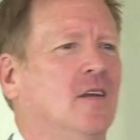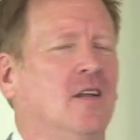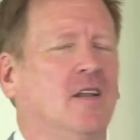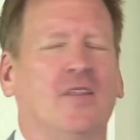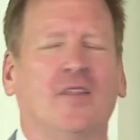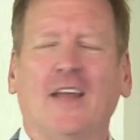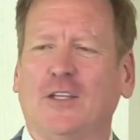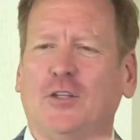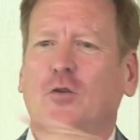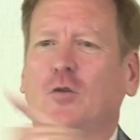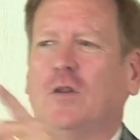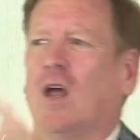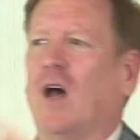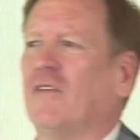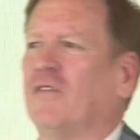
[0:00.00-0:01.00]
that you
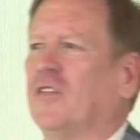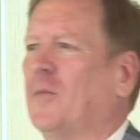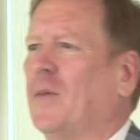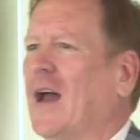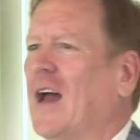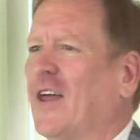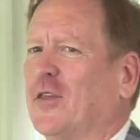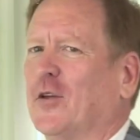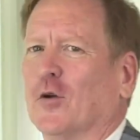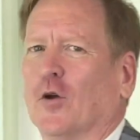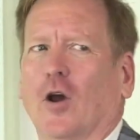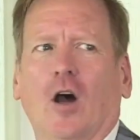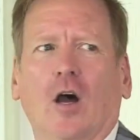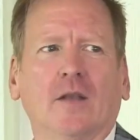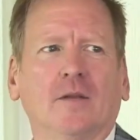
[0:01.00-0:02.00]
love the path you're
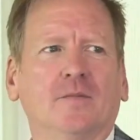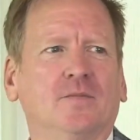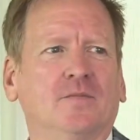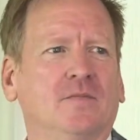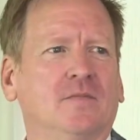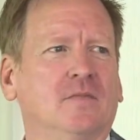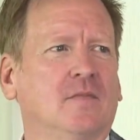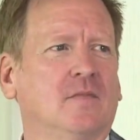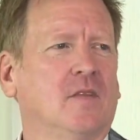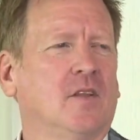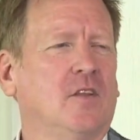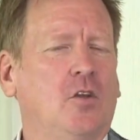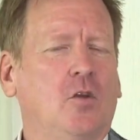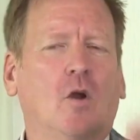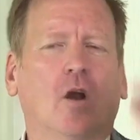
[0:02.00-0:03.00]
on?
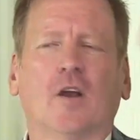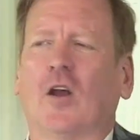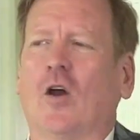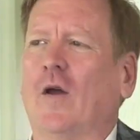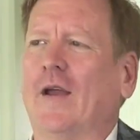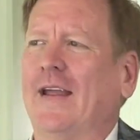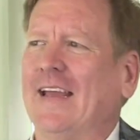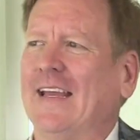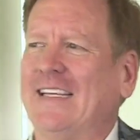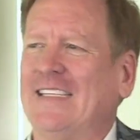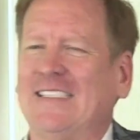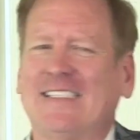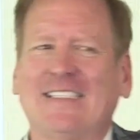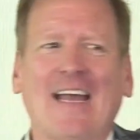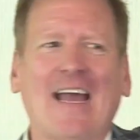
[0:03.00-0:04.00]
You are going
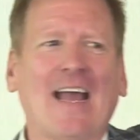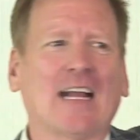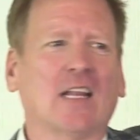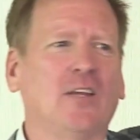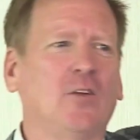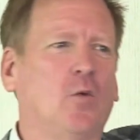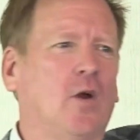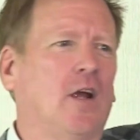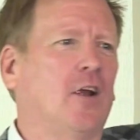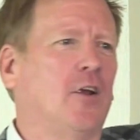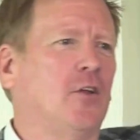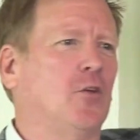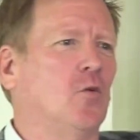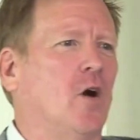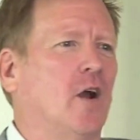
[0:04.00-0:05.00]
exactly where
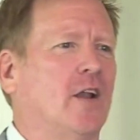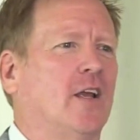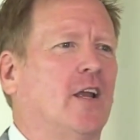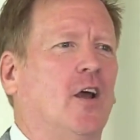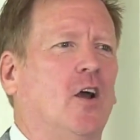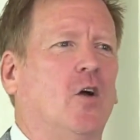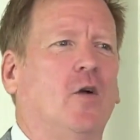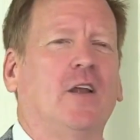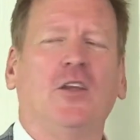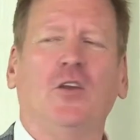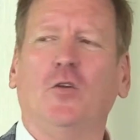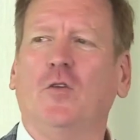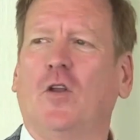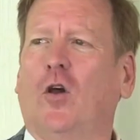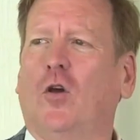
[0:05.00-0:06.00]
you want to go, and
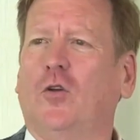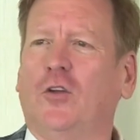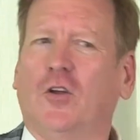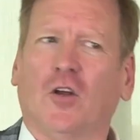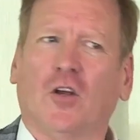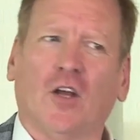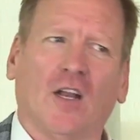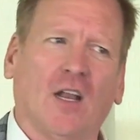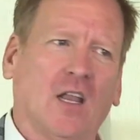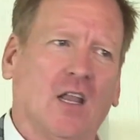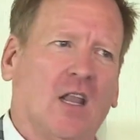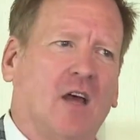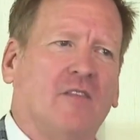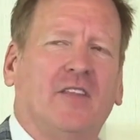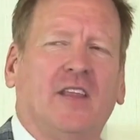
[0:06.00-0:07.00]
you know you're going to
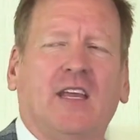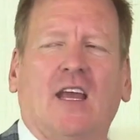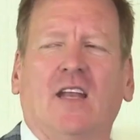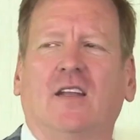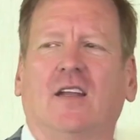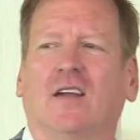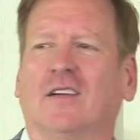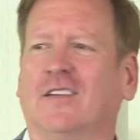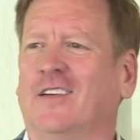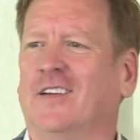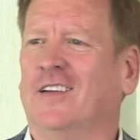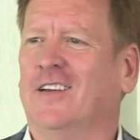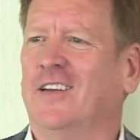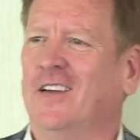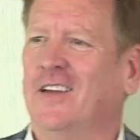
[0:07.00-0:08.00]
love the ending.
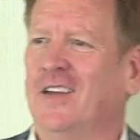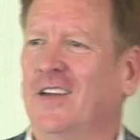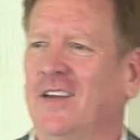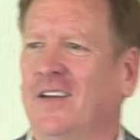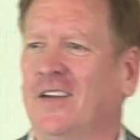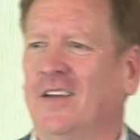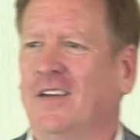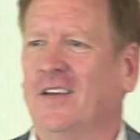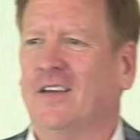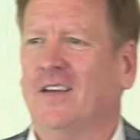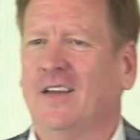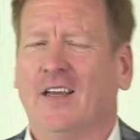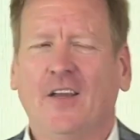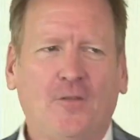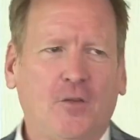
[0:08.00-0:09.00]

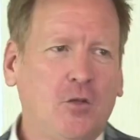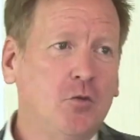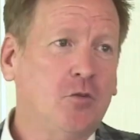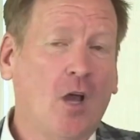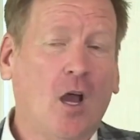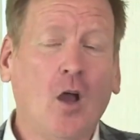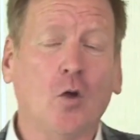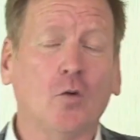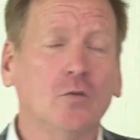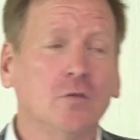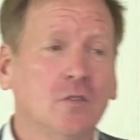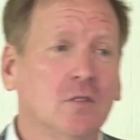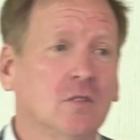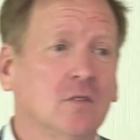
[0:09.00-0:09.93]
If you don't,